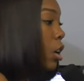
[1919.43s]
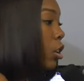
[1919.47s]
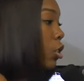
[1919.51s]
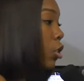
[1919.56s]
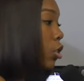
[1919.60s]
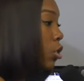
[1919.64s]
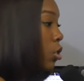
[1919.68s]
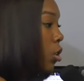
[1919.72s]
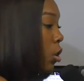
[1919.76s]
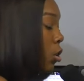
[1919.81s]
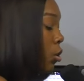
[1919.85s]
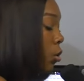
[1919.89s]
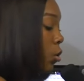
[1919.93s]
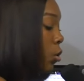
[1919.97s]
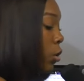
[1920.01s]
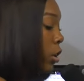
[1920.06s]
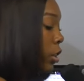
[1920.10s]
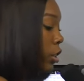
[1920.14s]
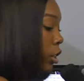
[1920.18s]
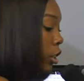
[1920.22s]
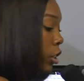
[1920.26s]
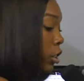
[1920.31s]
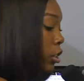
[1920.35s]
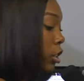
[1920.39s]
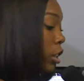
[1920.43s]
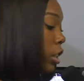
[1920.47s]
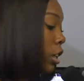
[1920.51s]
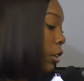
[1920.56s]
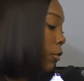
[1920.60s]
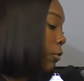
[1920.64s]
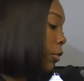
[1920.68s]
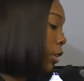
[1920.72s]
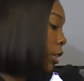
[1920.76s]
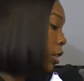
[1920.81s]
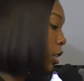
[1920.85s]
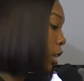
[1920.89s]
you know you're
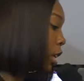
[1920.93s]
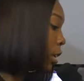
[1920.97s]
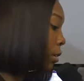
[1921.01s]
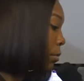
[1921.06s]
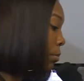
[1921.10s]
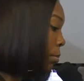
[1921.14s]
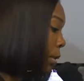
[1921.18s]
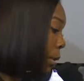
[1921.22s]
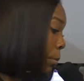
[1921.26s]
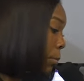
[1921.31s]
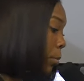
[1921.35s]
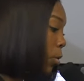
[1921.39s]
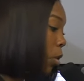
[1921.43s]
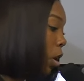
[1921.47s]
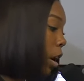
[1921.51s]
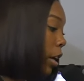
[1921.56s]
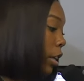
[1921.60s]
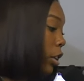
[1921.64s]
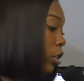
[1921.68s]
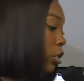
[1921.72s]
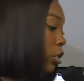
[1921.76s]
looking for certain people are